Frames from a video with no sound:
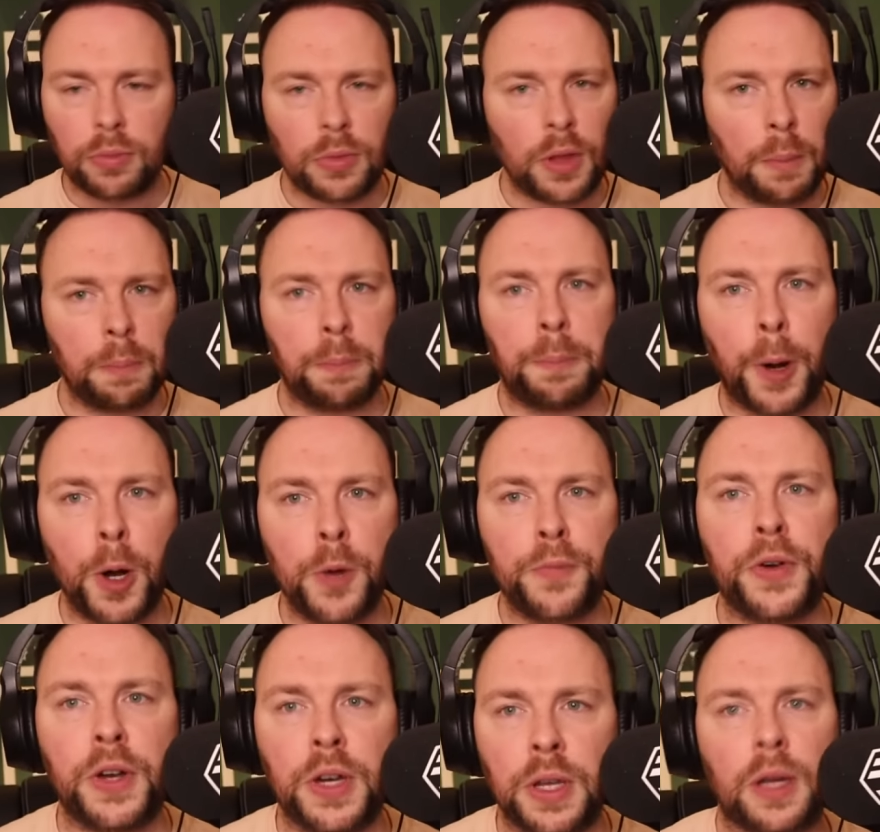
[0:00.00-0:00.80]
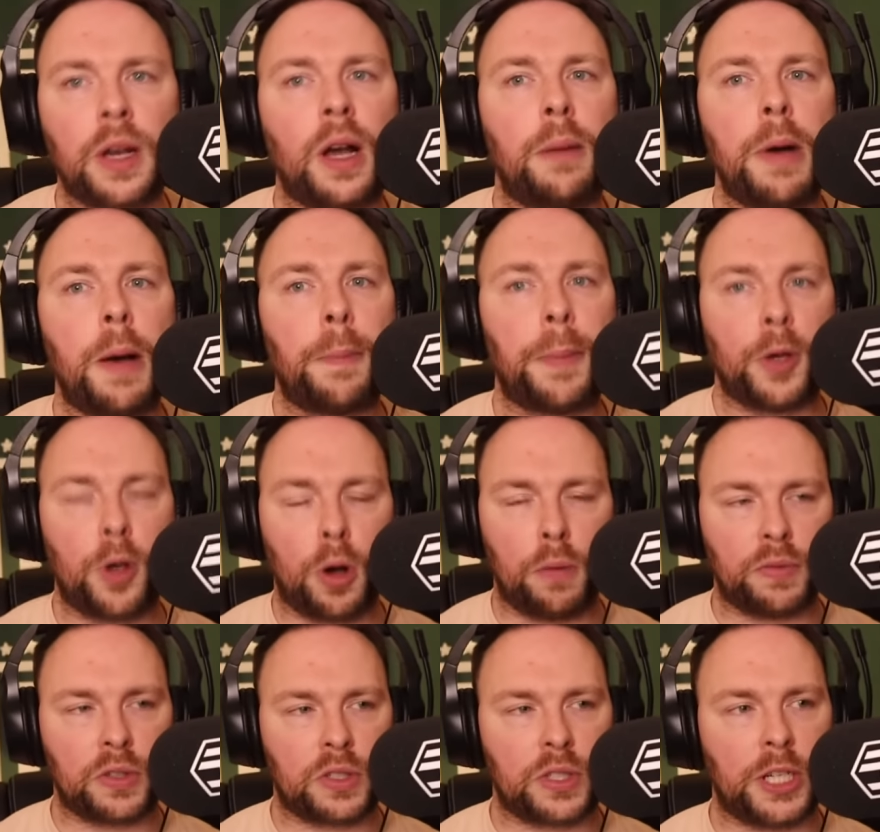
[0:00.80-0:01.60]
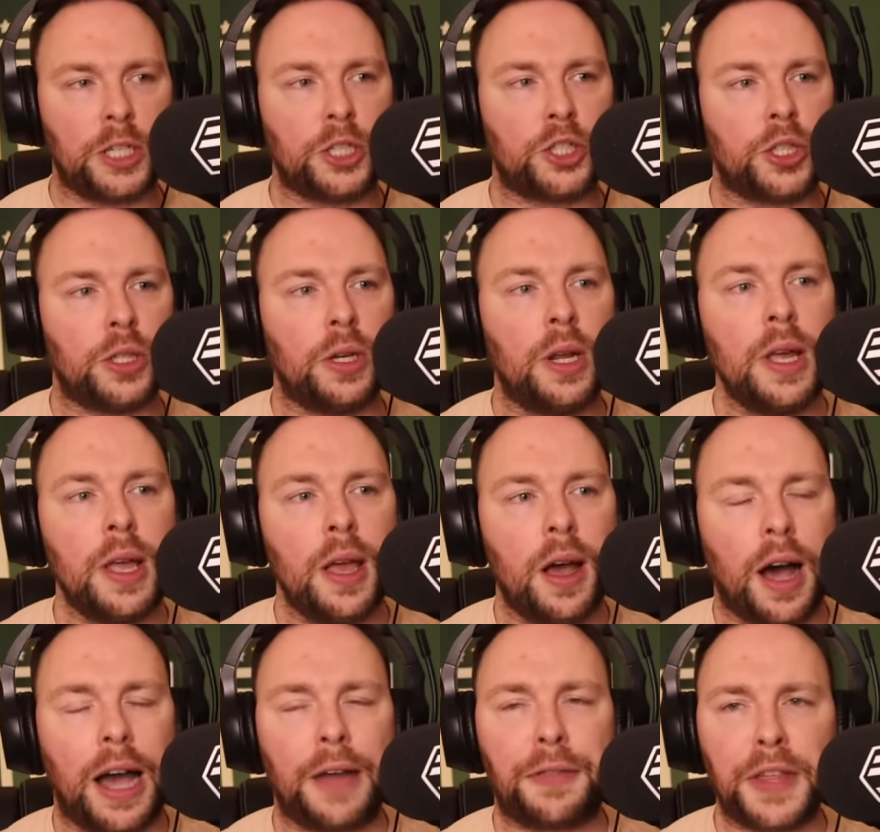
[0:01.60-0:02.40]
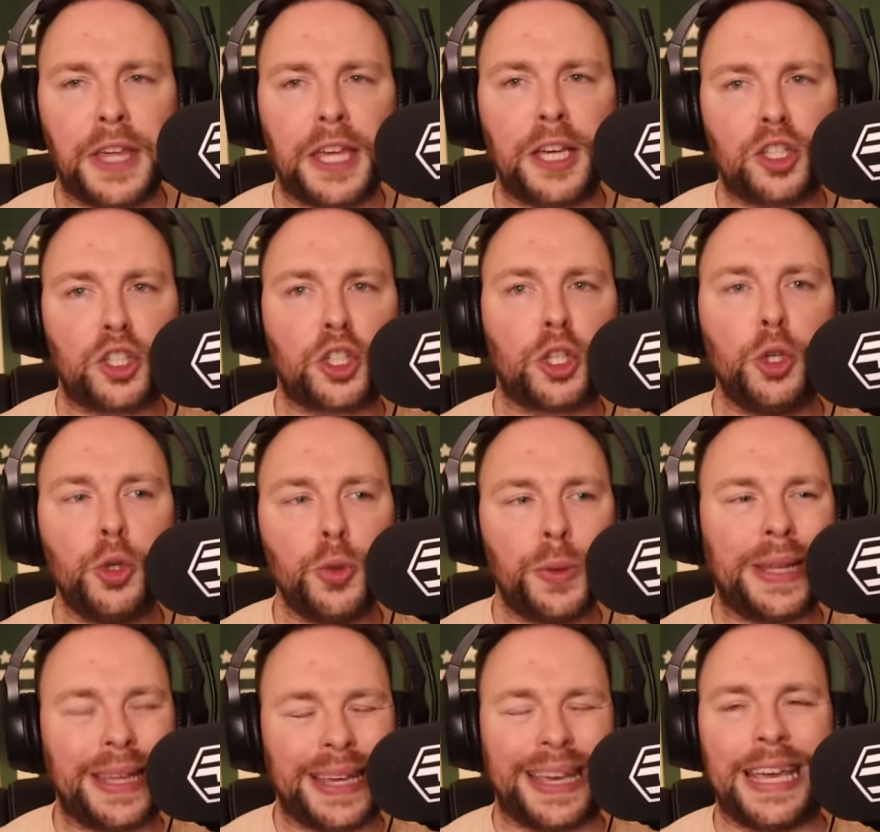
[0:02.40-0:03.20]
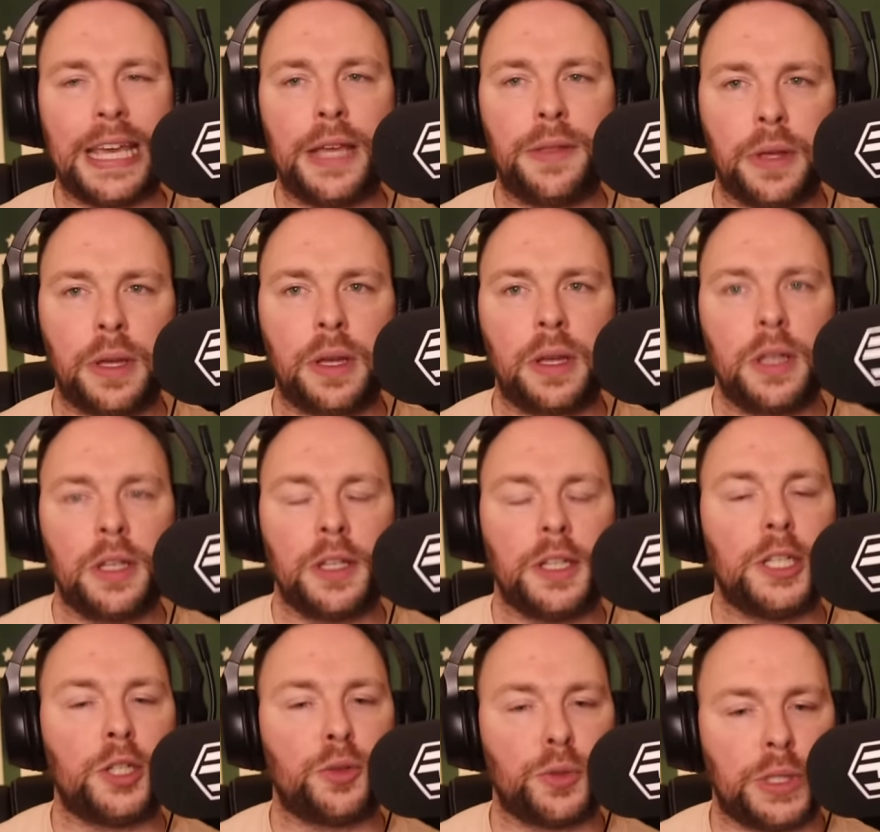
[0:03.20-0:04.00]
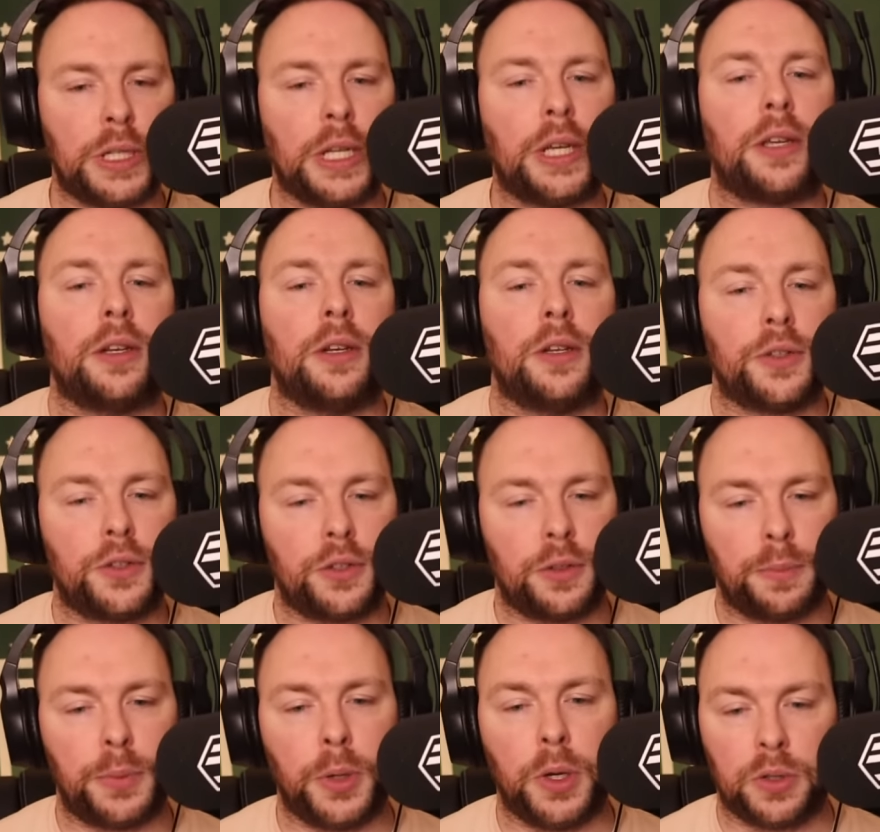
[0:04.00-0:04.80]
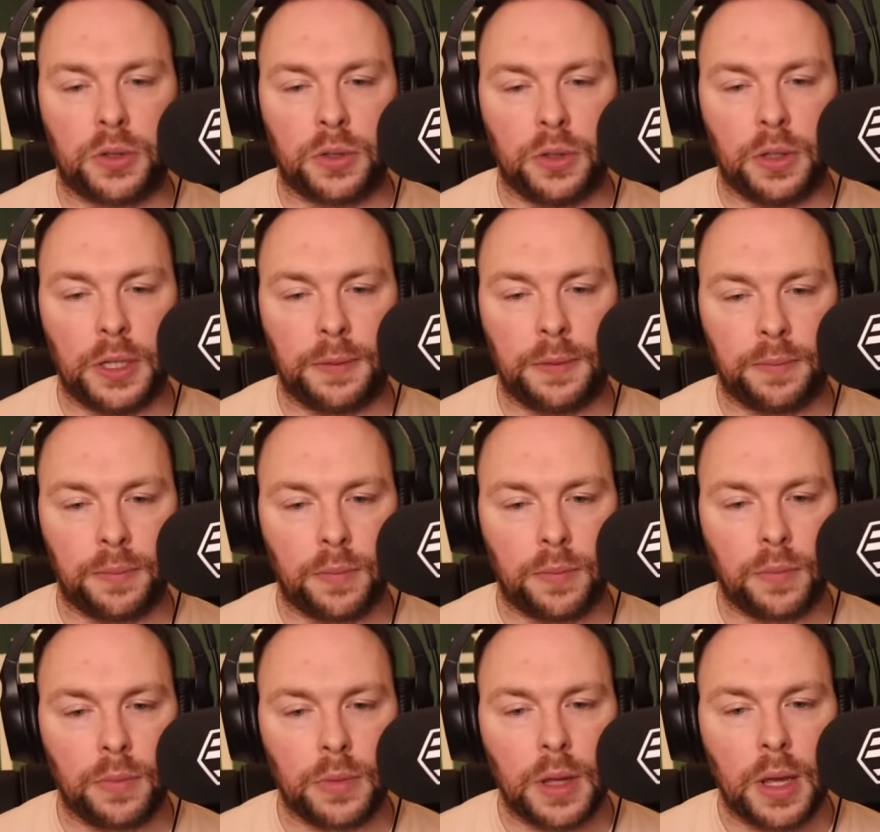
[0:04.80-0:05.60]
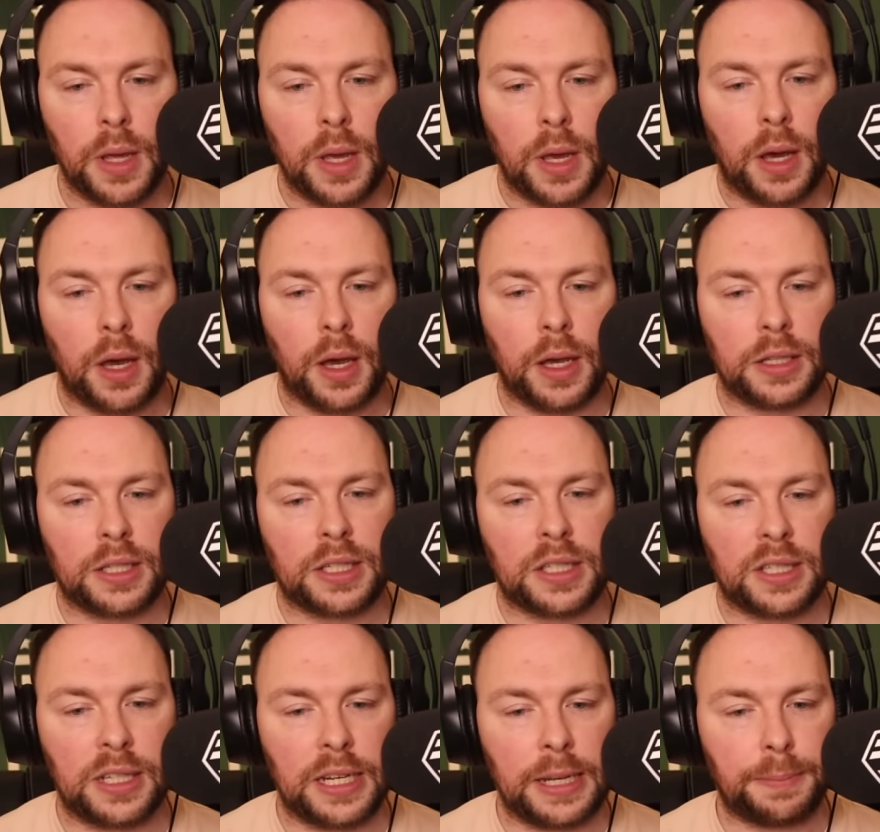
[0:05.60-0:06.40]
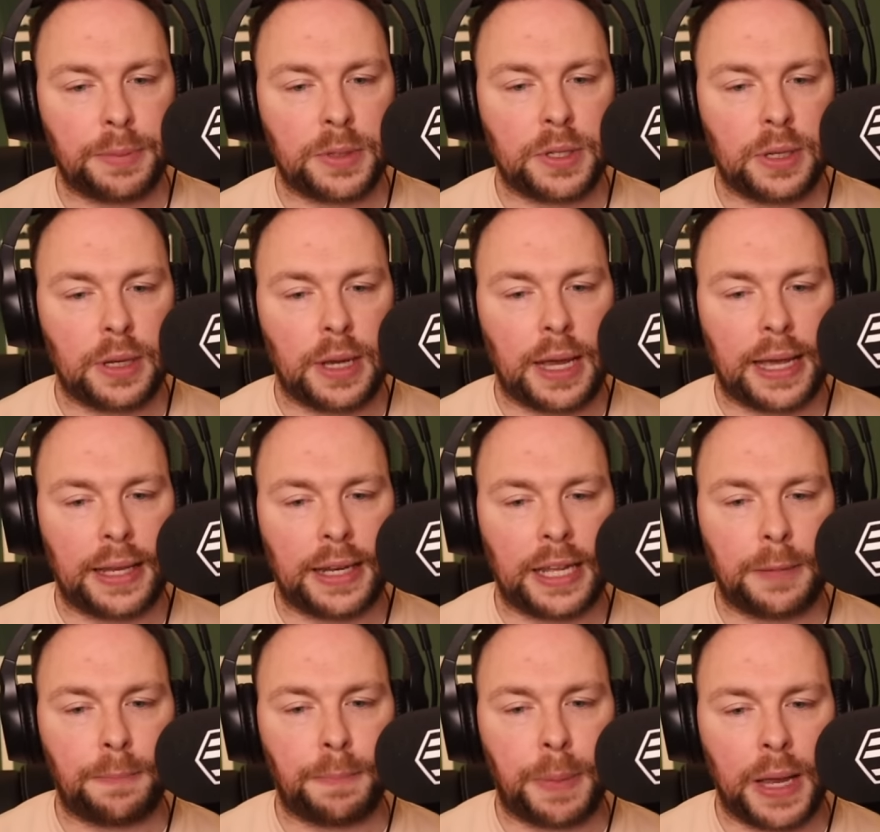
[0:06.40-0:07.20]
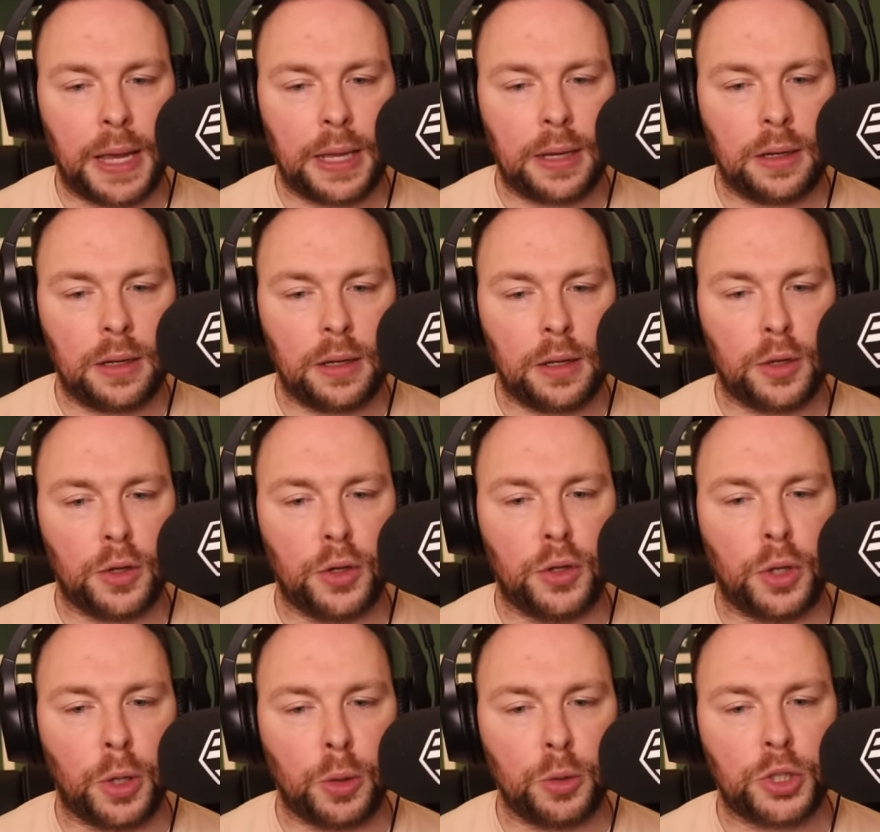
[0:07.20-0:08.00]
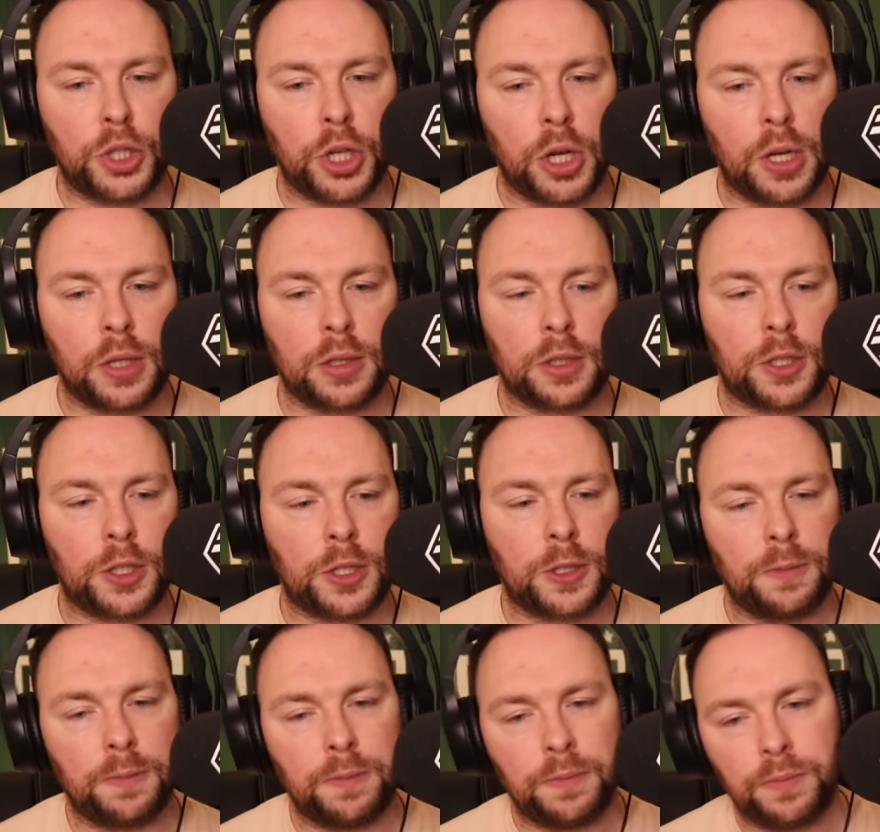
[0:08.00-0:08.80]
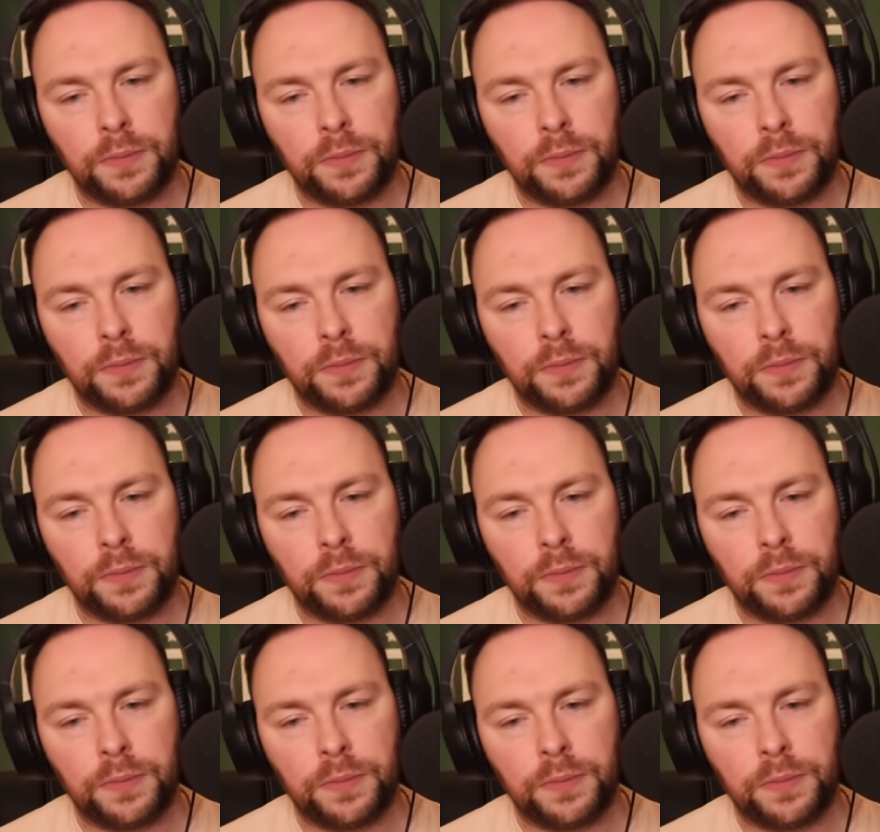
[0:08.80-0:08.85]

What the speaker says: Both are going to come up in conversation. I think excluding either is ridiculous, personally. Slipped and a pen, no chance.